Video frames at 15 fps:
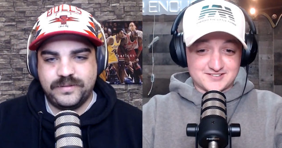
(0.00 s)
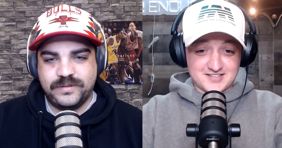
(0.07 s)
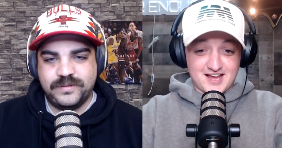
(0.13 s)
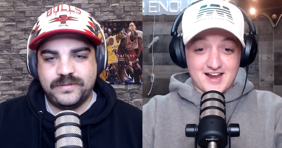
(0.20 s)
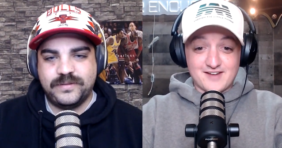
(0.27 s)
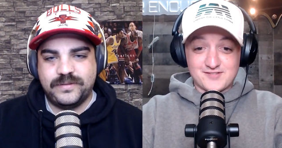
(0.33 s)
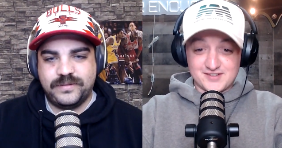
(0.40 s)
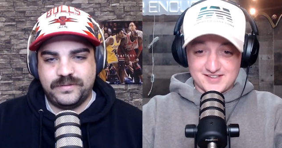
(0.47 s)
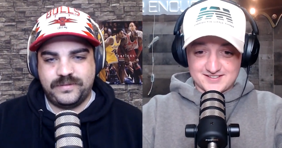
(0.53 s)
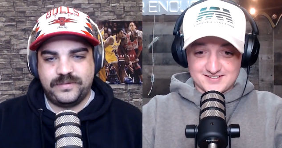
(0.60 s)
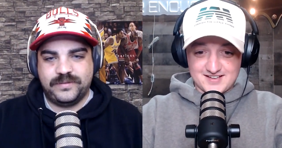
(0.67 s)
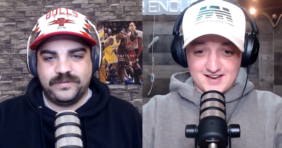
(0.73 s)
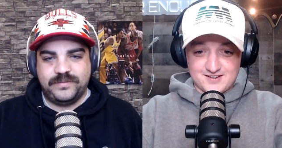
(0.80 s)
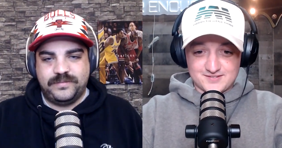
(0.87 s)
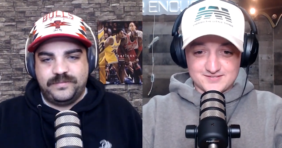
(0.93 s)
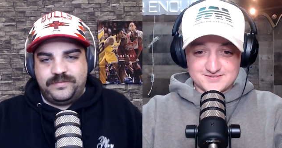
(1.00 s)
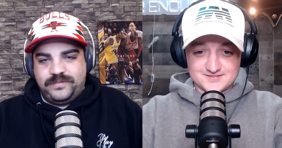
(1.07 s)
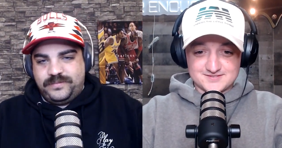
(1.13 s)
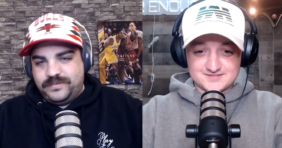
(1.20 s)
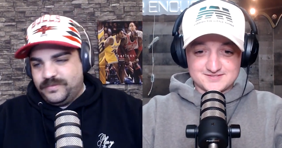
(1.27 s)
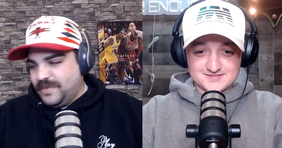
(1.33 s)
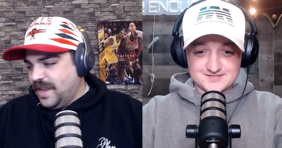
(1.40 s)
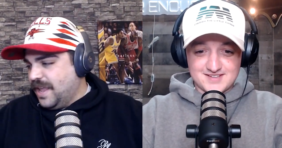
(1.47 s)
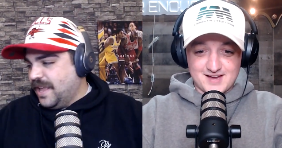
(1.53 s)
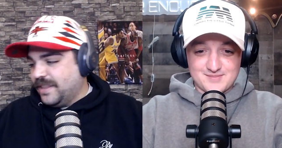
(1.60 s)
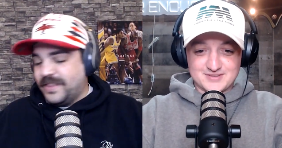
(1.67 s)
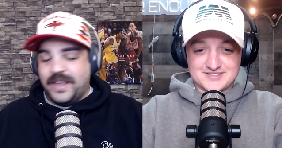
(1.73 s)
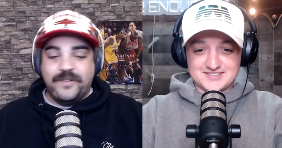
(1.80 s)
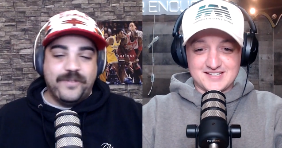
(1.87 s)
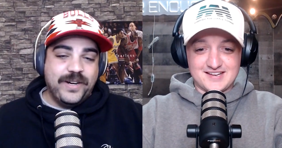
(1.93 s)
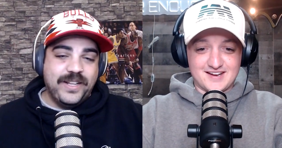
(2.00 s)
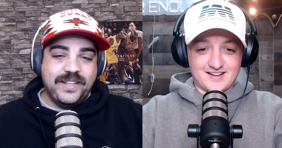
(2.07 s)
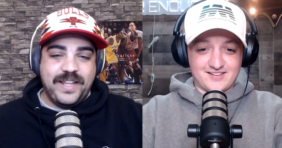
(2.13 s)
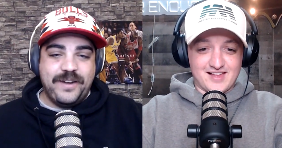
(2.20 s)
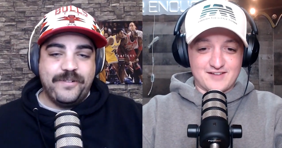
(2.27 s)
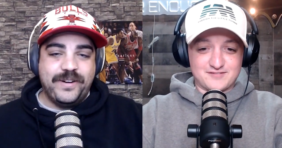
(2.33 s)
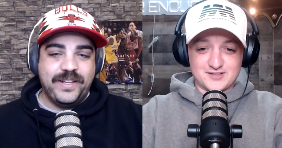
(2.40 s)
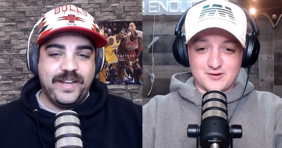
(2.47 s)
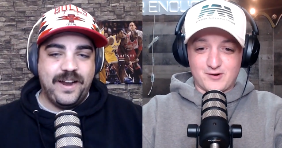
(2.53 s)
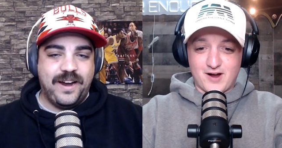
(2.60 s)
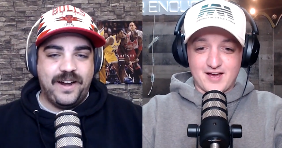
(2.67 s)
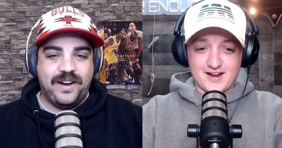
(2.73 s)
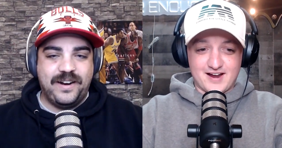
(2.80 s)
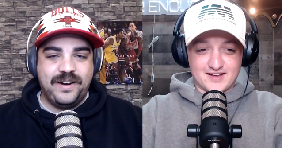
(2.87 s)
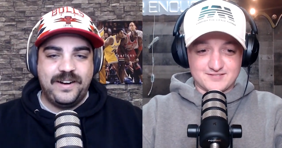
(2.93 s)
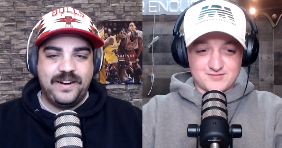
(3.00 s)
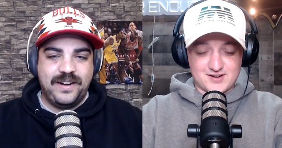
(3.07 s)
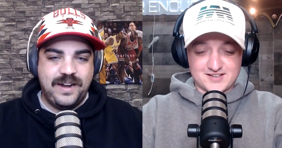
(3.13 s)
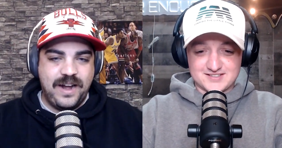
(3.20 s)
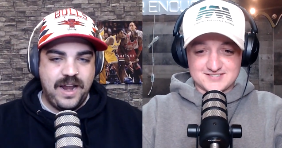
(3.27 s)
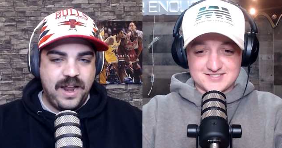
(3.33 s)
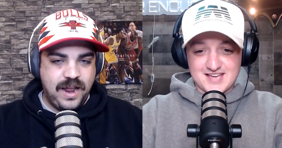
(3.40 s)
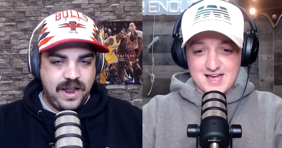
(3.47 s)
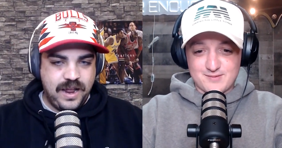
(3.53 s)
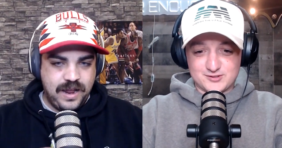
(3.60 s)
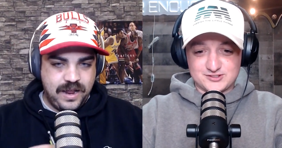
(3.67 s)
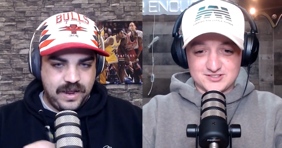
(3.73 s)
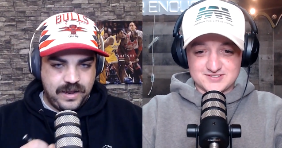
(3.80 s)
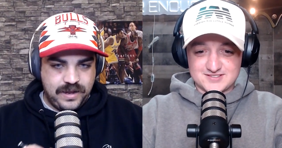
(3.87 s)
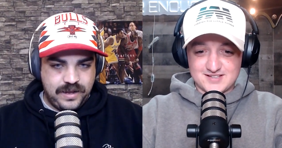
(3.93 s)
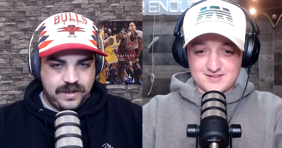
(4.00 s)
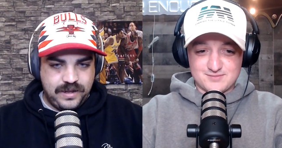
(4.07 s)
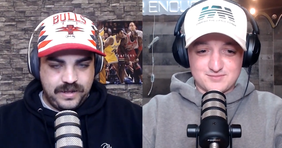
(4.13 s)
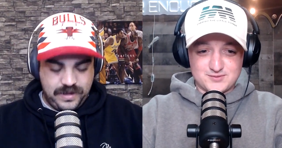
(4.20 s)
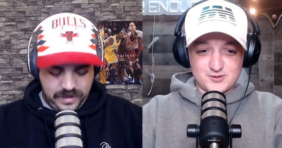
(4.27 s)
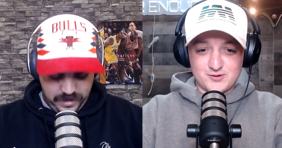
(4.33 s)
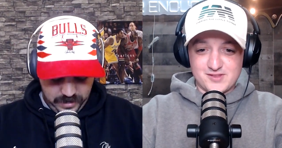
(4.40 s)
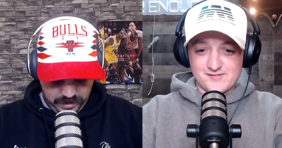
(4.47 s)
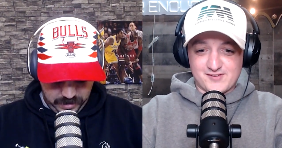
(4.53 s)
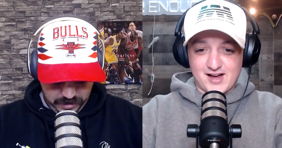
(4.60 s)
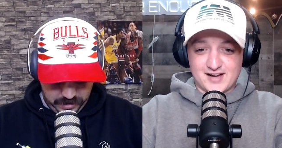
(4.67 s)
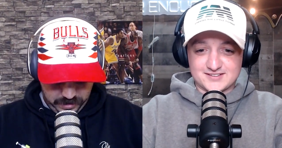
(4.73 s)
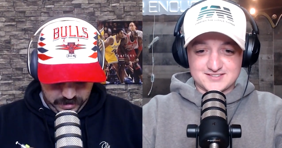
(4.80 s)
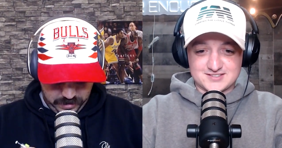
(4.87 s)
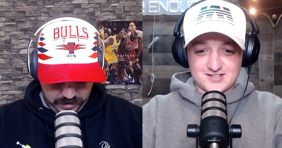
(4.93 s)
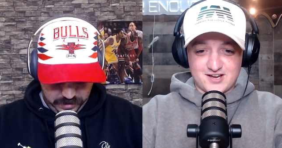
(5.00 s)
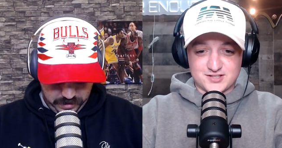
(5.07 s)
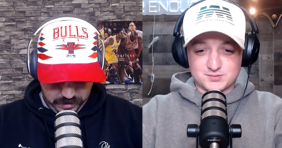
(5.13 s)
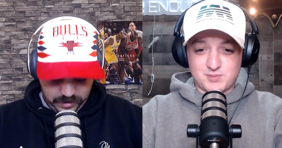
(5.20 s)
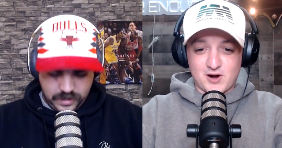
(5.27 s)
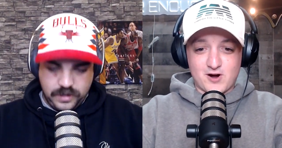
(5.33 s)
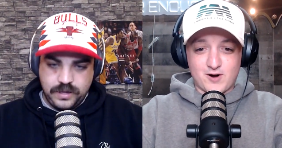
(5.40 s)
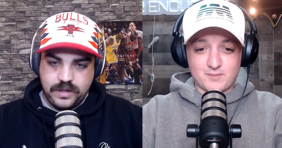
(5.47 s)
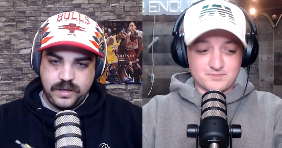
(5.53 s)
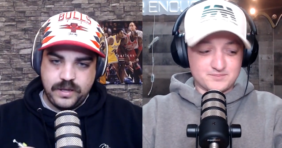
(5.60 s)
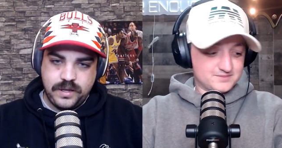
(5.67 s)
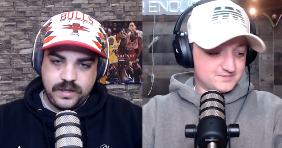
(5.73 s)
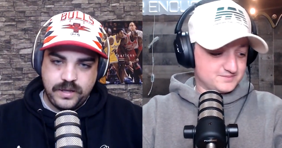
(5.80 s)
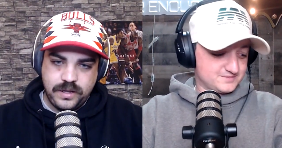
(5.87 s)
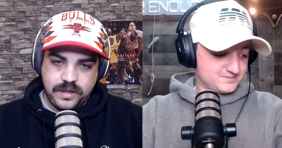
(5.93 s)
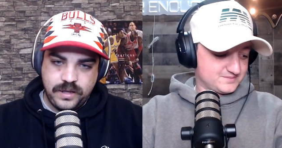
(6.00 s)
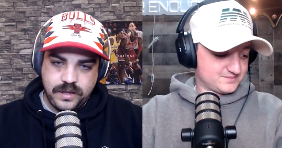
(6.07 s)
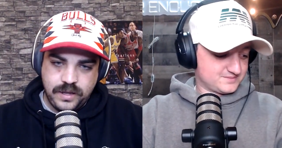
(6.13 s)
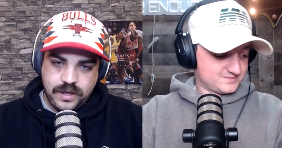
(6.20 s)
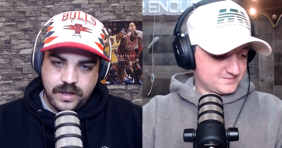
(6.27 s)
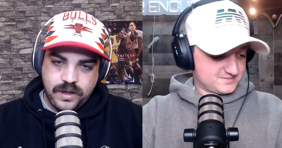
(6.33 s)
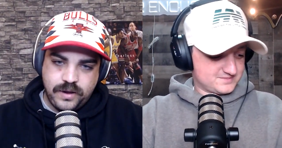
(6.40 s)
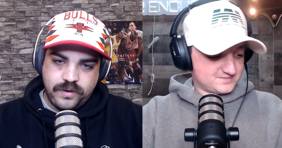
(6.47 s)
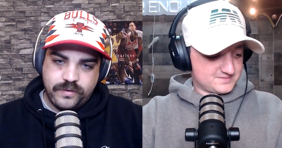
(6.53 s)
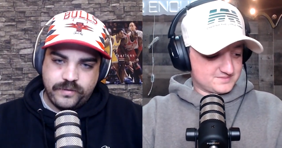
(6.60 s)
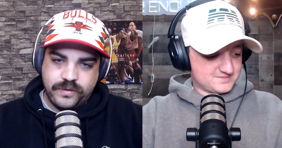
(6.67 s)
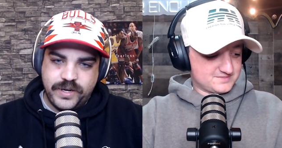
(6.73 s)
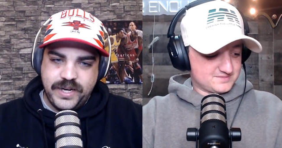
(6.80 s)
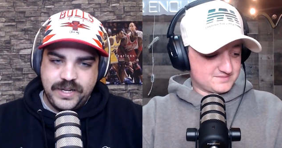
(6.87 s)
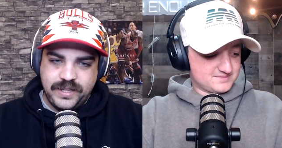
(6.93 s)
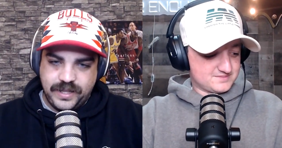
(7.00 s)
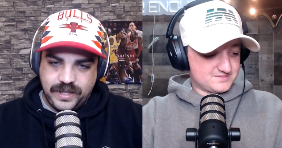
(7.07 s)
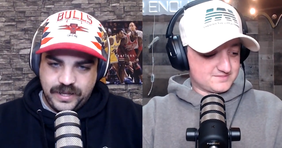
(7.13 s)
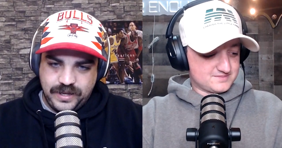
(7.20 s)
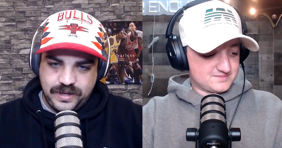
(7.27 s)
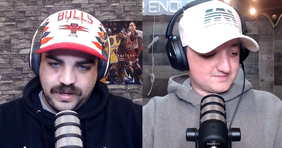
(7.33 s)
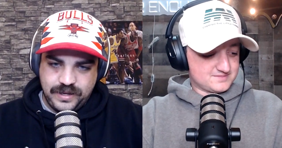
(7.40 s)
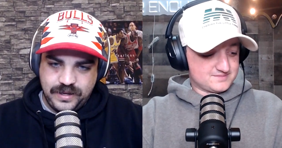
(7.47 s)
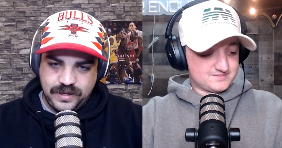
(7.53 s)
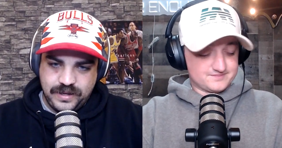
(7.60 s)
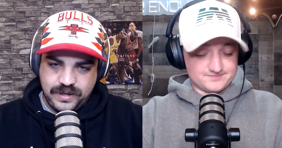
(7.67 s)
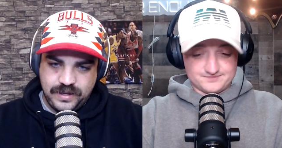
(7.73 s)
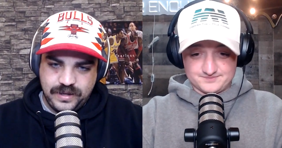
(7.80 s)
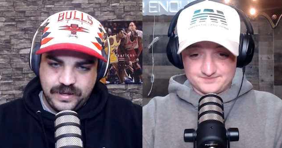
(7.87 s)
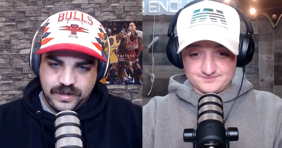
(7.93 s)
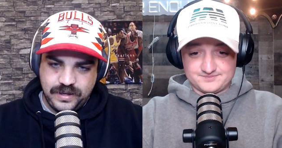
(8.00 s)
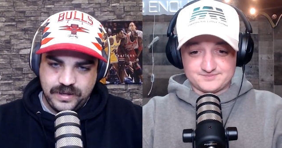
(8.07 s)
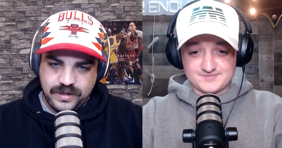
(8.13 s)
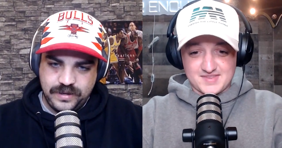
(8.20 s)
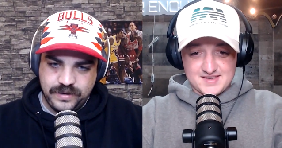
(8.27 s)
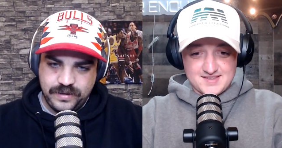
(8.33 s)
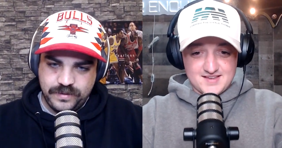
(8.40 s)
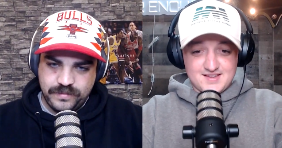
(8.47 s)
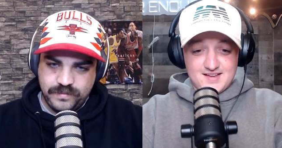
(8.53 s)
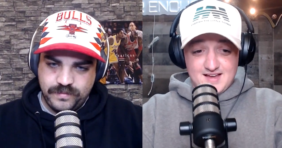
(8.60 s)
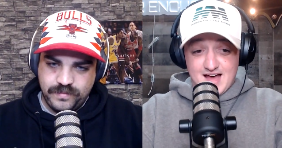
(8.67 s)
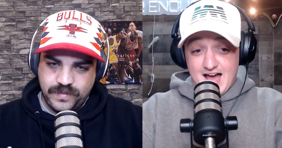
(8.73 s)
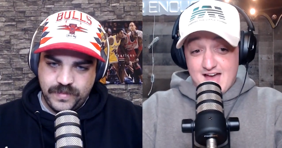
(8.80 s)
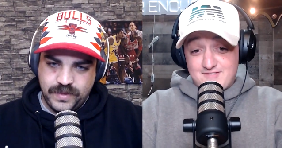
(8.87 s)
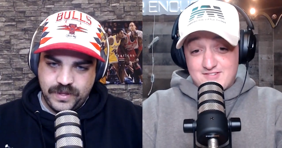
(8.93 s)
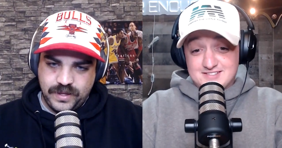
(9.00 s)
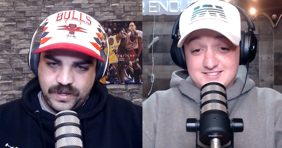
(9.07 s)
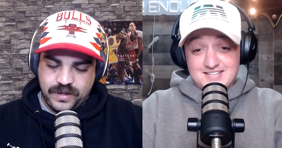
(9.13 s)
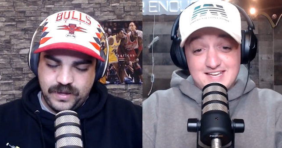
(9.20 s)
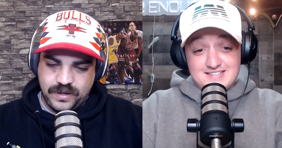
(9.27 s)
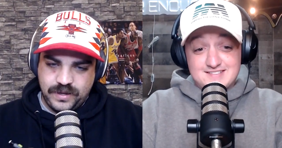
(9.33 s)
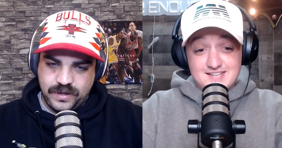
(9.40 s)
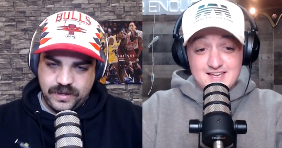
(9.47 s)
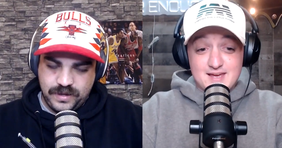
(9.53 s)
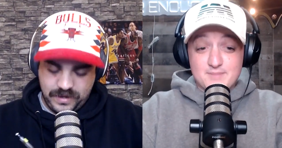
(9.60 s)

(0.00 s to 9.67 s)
Speaker 1: on everything now. I've been they seeing really, it left really and are. right on fucking sandwiches. They're doing the vodka sauce parm. Really? Mm-hmm. I haven't seen it in